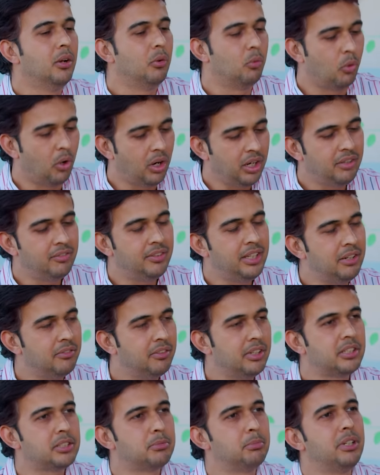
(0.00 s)
What if the
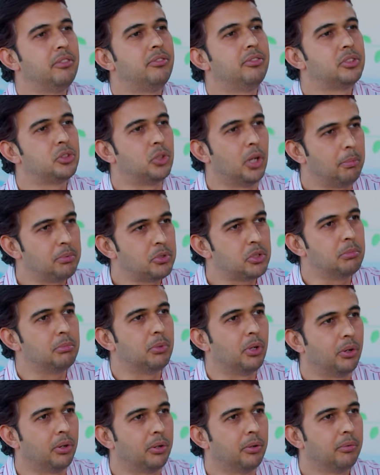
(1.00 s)
investment stops
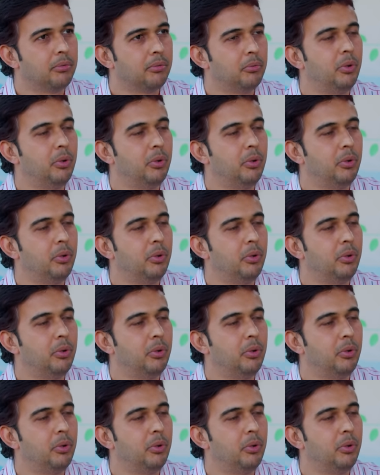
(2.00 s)
tomorrow?